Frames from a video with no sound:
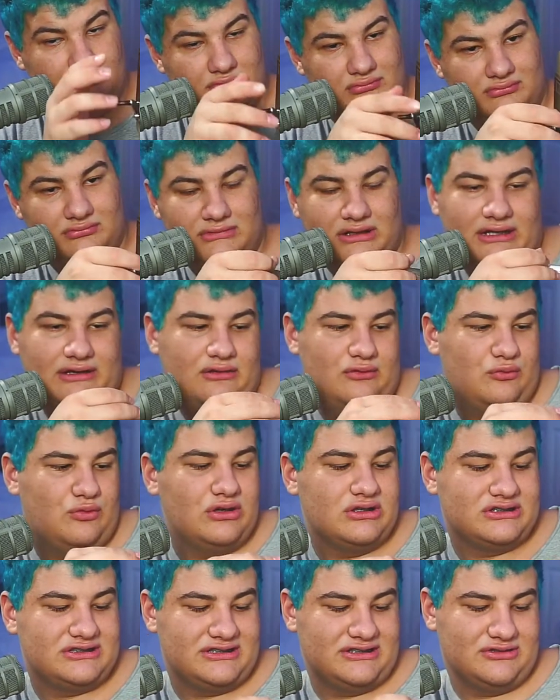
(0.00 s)
Yeah, it
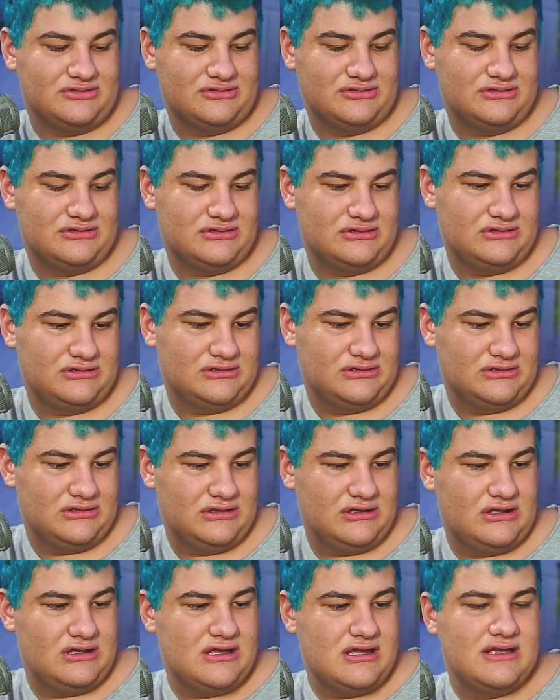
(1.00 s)
works still.
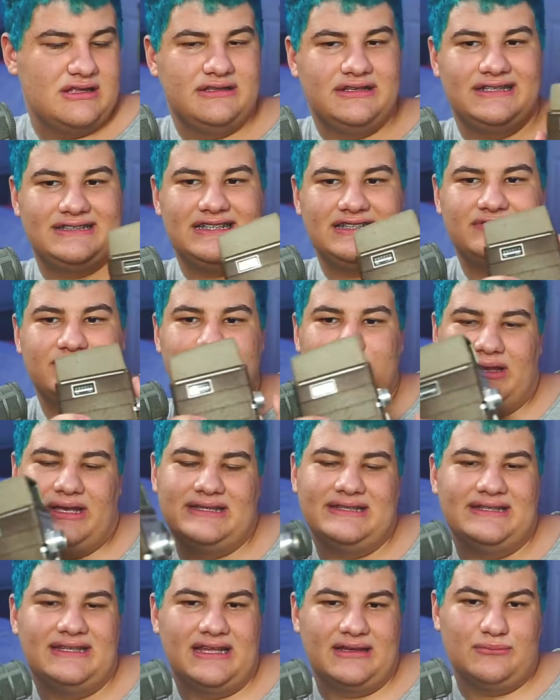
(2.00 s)
This is
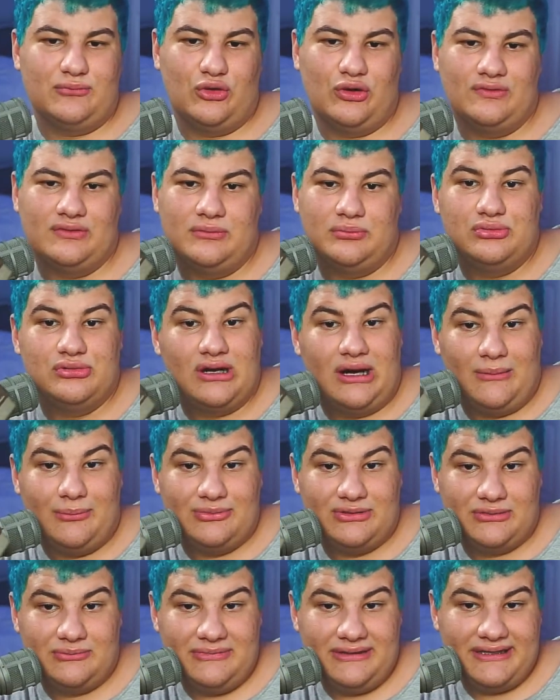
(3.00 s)
mainly like more of a prop
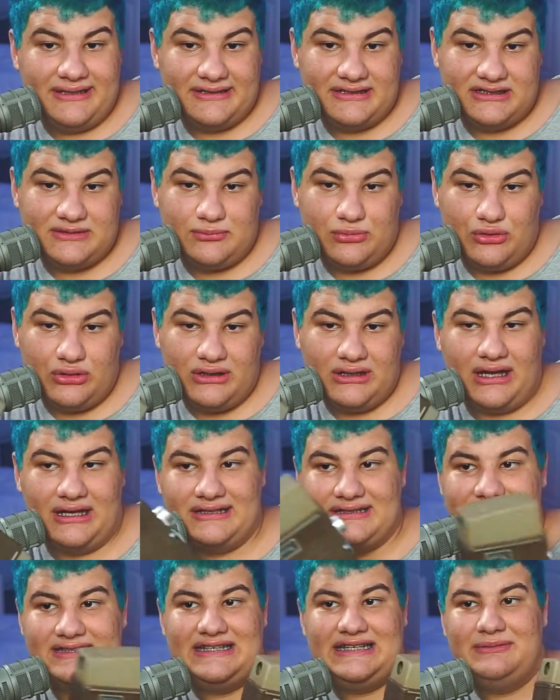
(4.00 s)
to me at this point. I
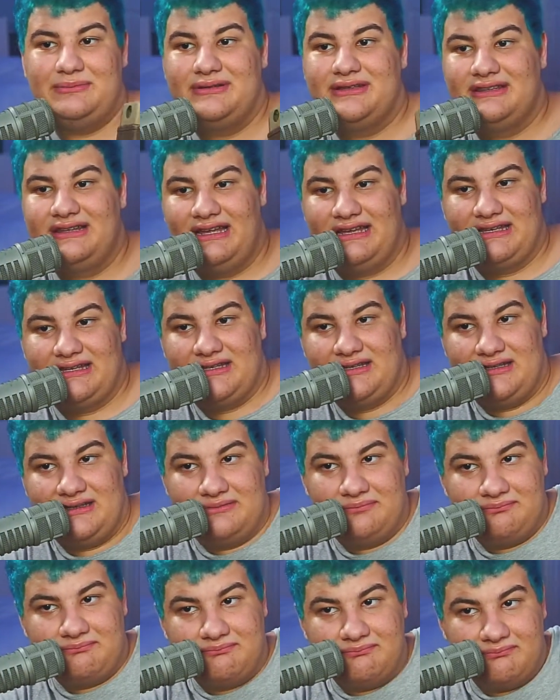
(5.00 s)
just keep it like
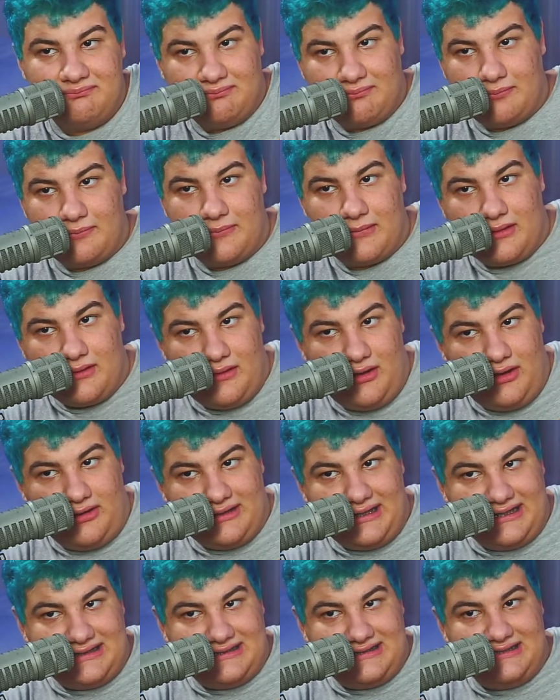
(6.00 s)
on
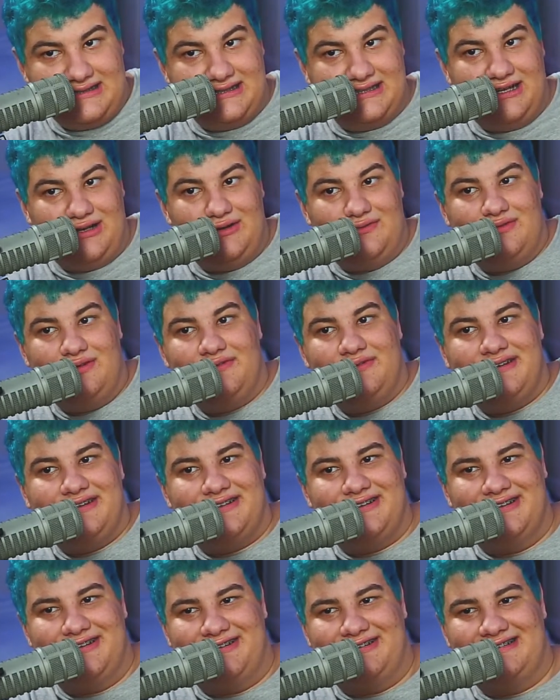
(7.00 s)
that shelf over there.
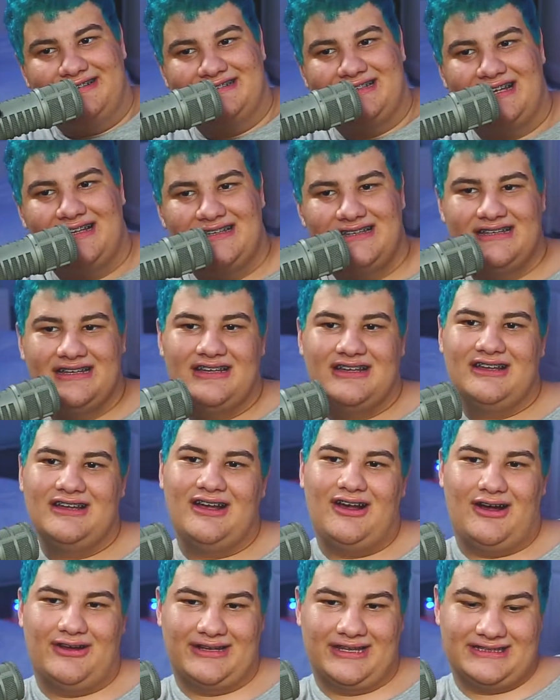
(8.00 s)
There it is,
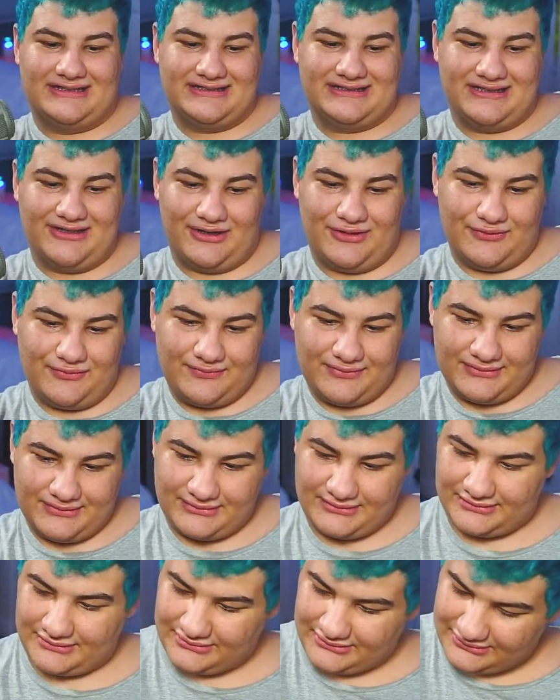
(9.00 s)
on that shelf.
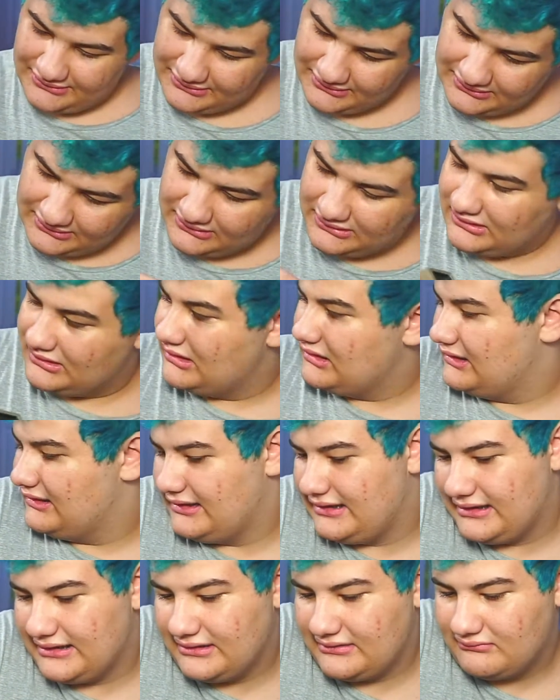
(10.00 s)

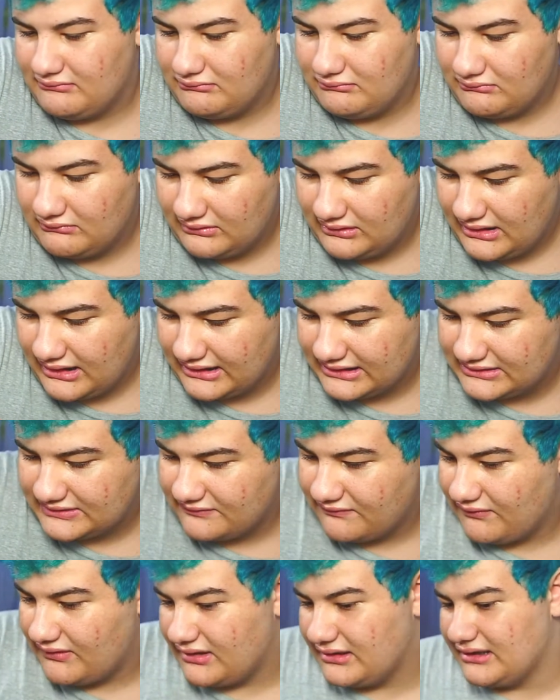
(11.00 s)
And yeah, it's
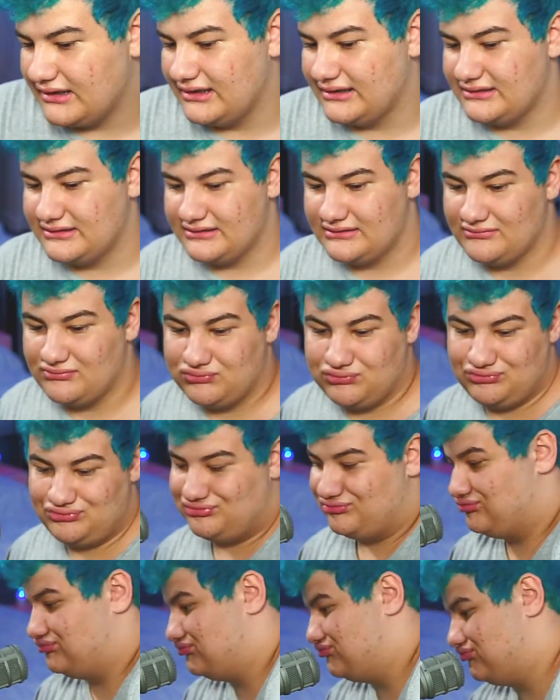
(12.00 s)
fun.
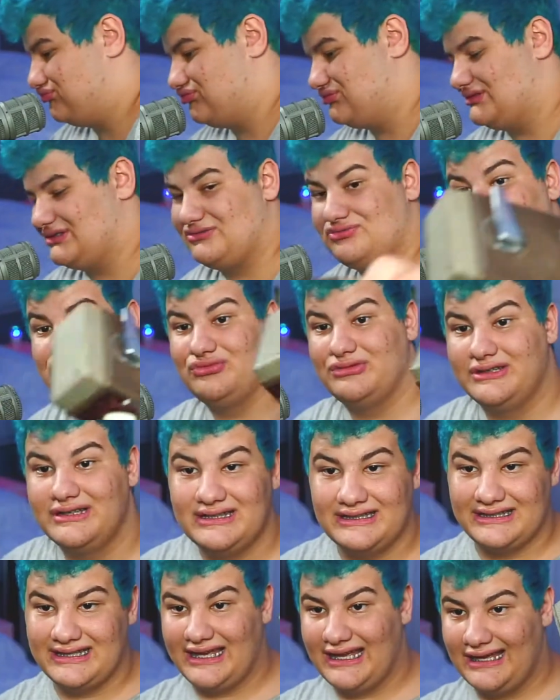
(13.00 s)
It's
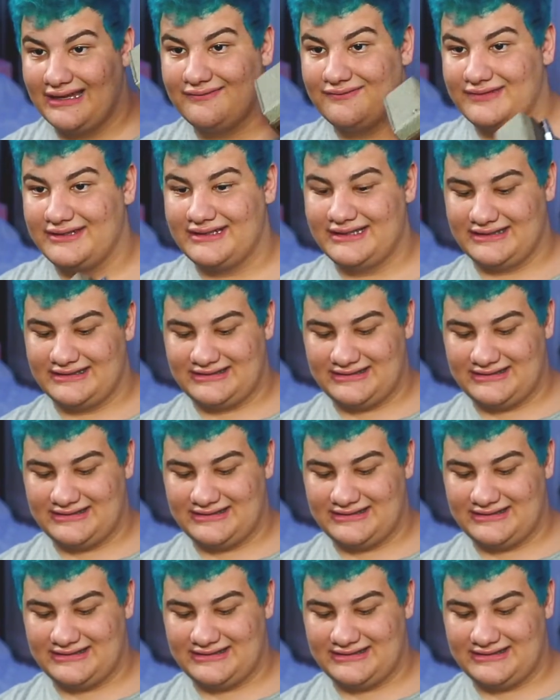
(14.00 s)
really heavy.